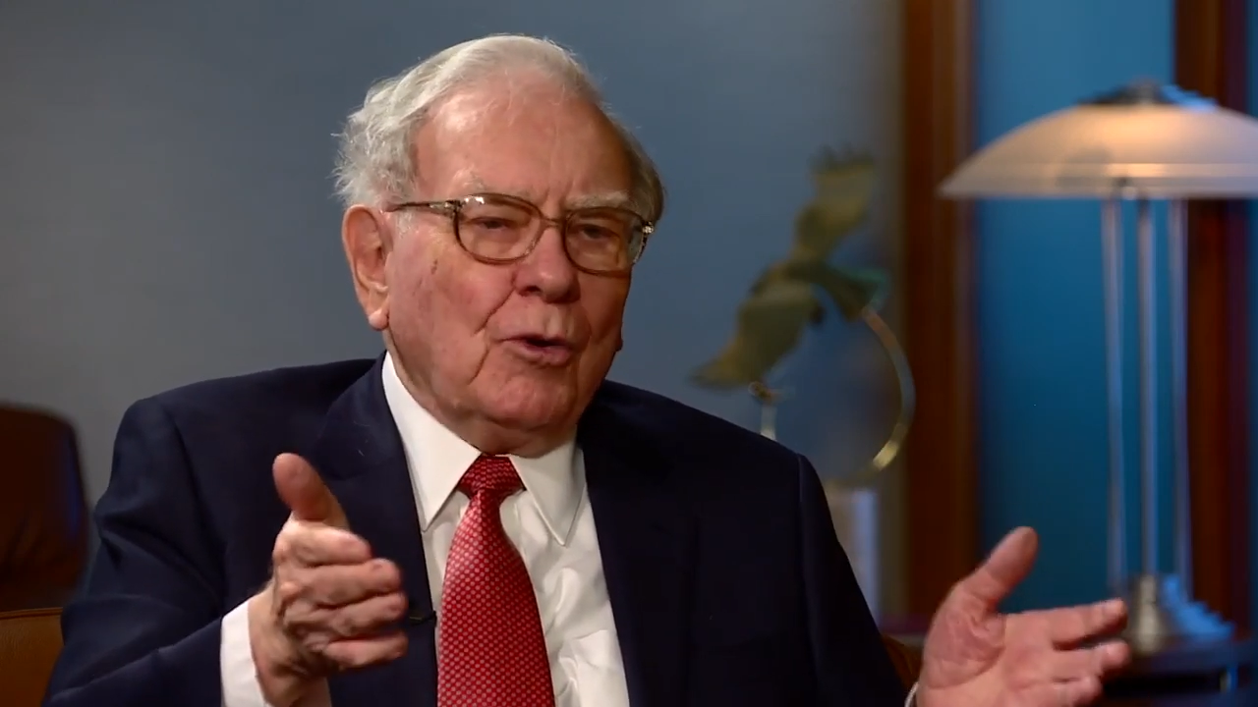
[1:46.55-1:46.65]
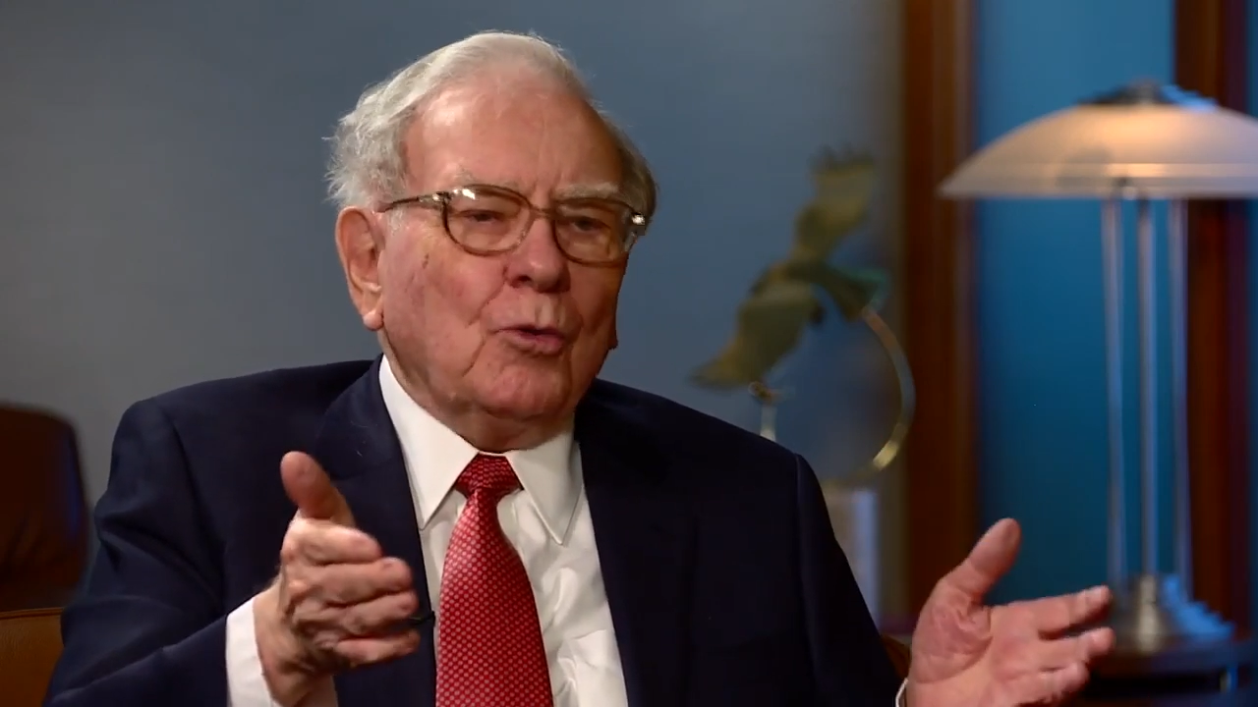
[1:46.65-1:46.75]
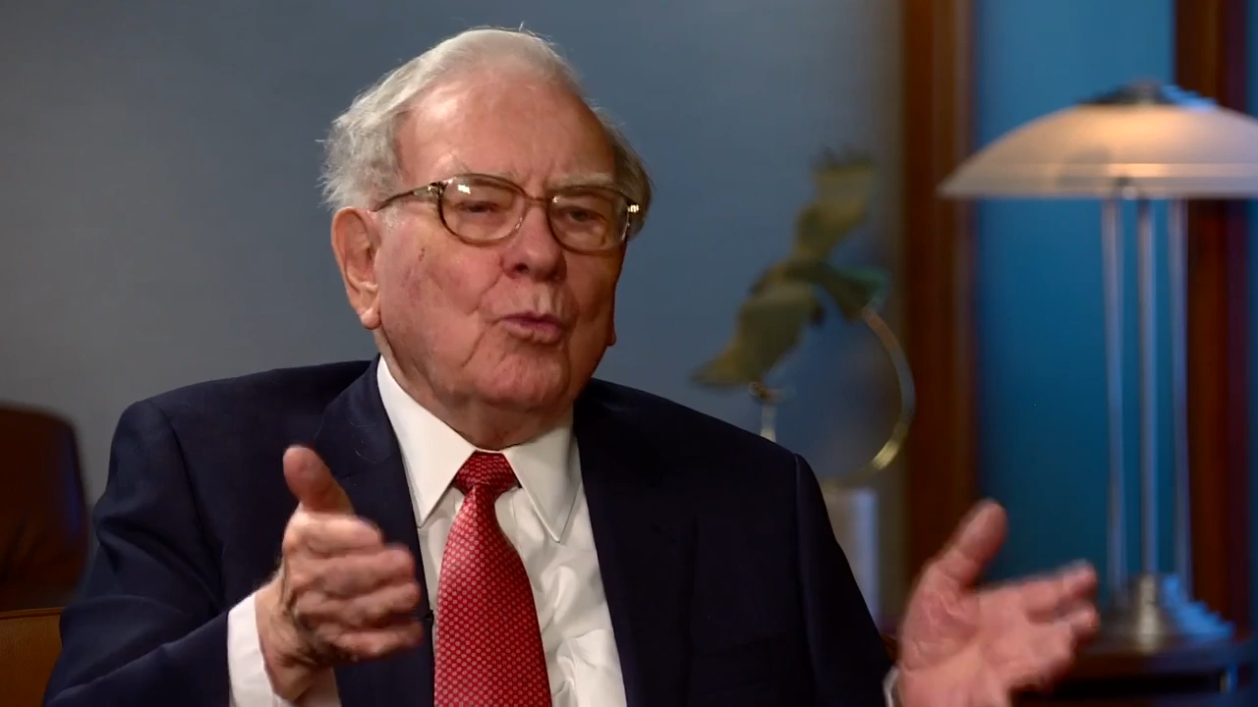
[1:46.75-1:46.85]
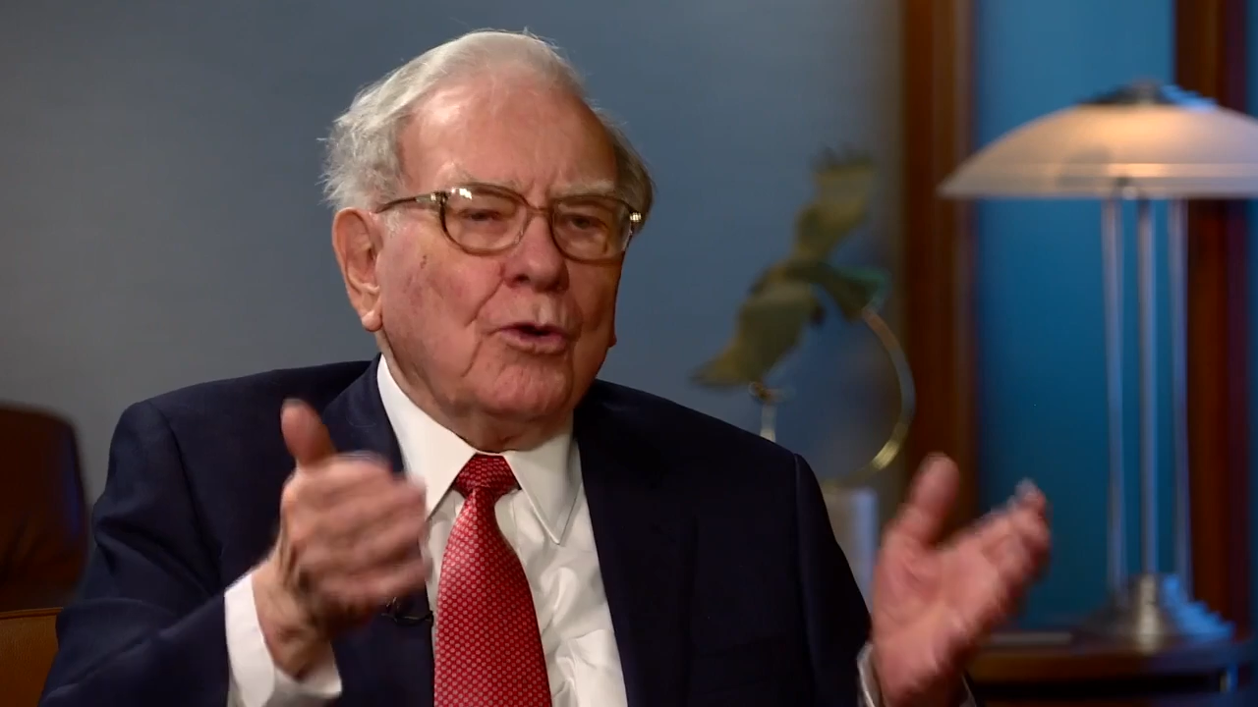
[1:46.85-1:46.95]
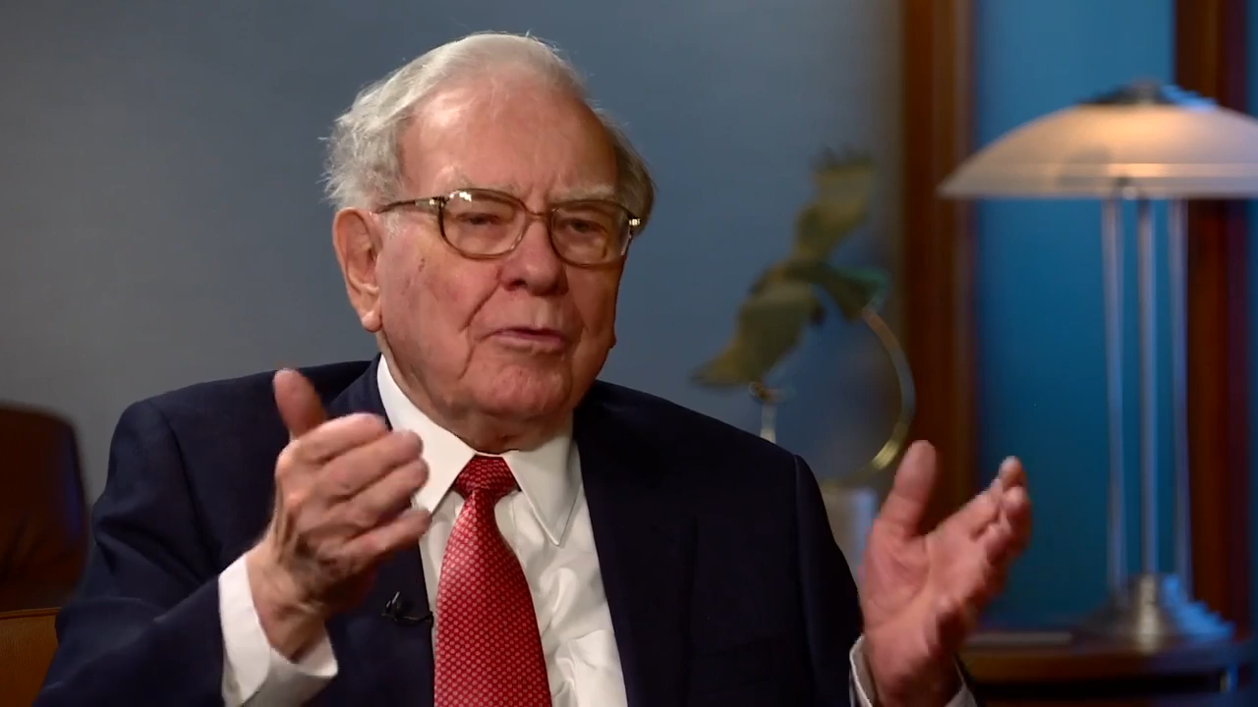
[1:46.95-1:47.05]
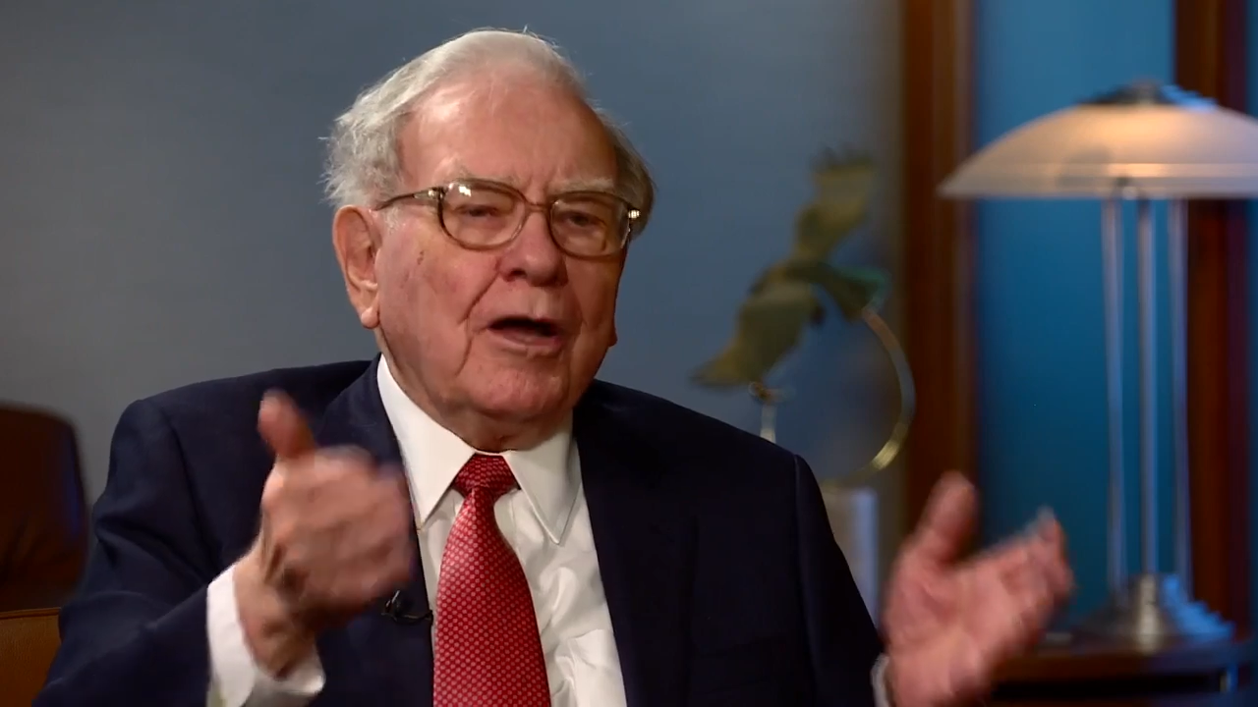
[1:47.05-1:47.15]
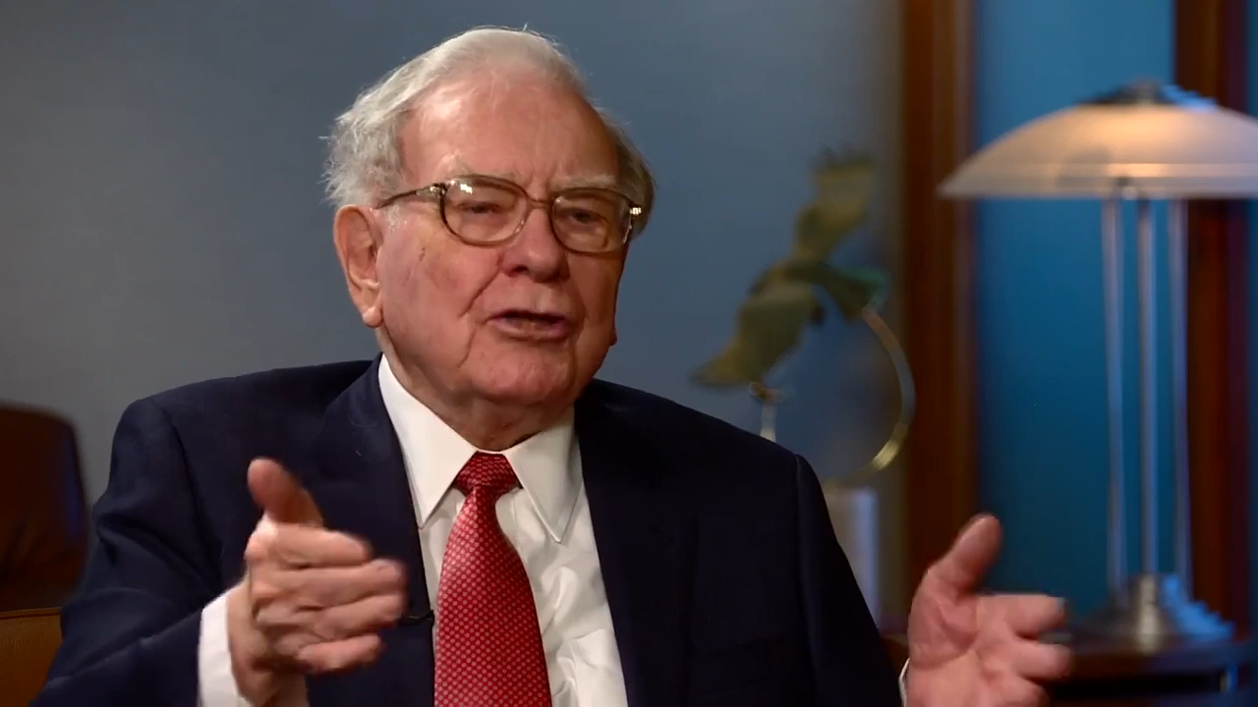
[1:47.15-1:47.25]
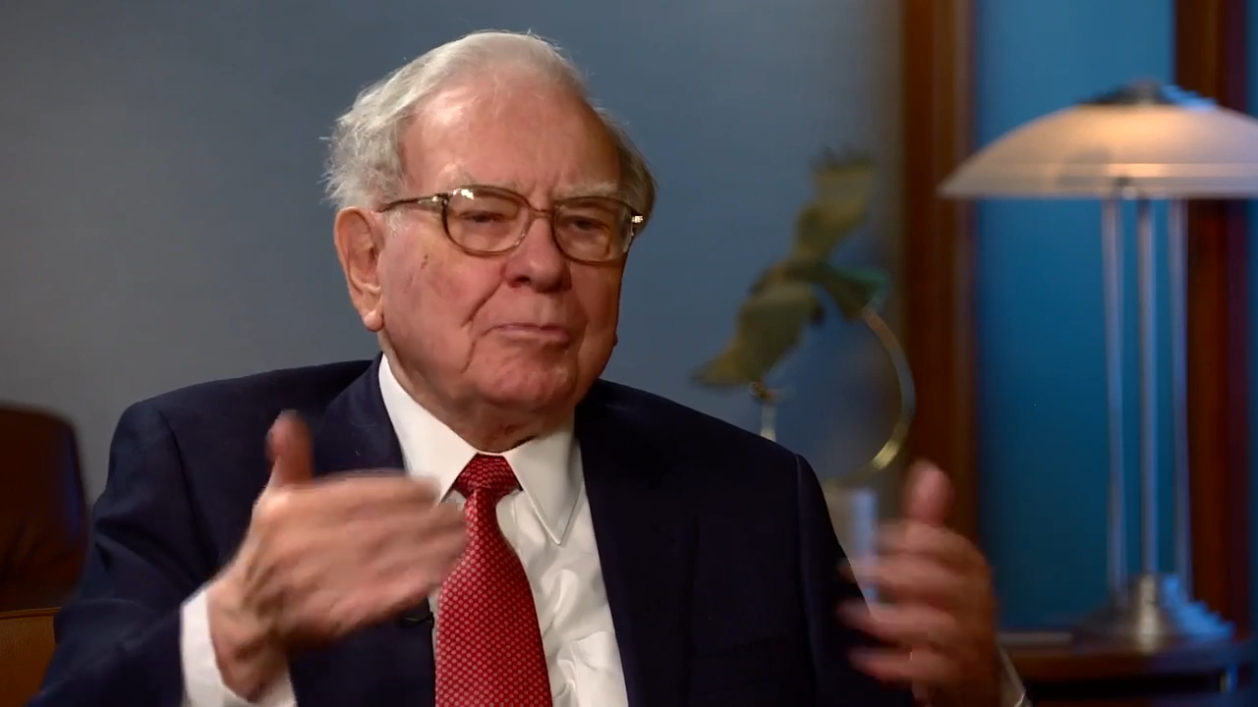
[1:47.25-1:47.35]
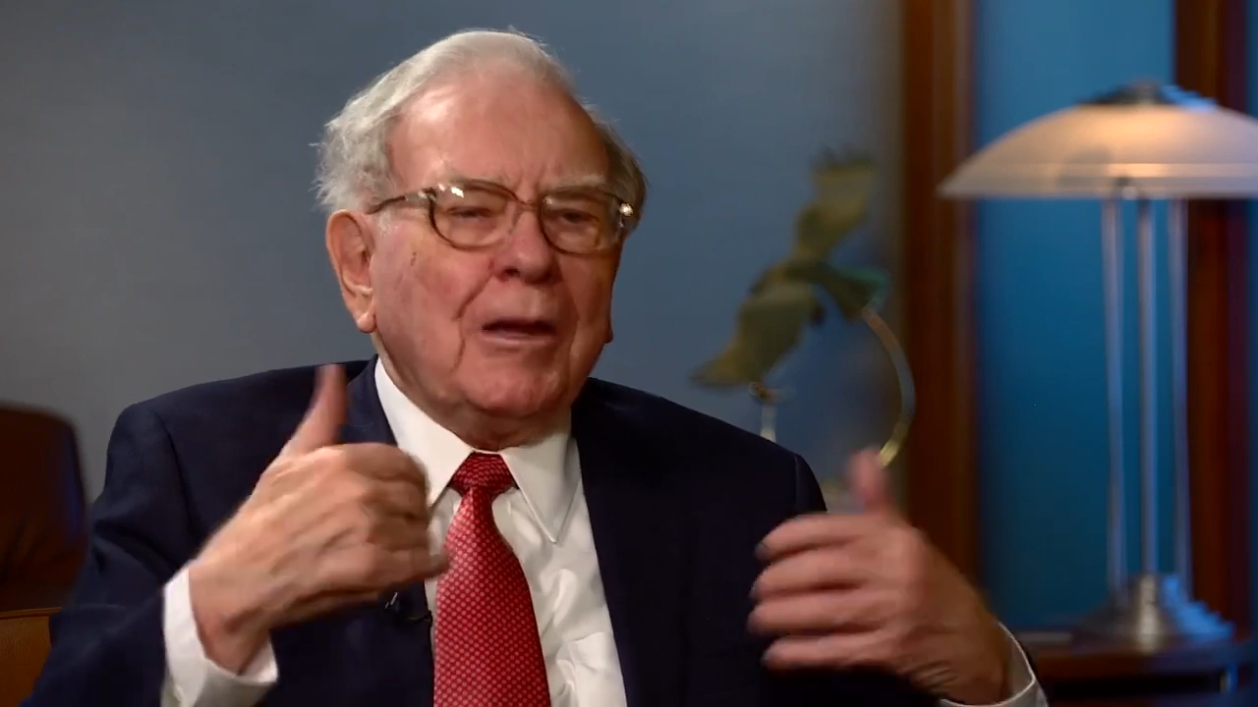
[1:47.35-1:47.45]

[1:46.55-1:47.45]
Railroad worth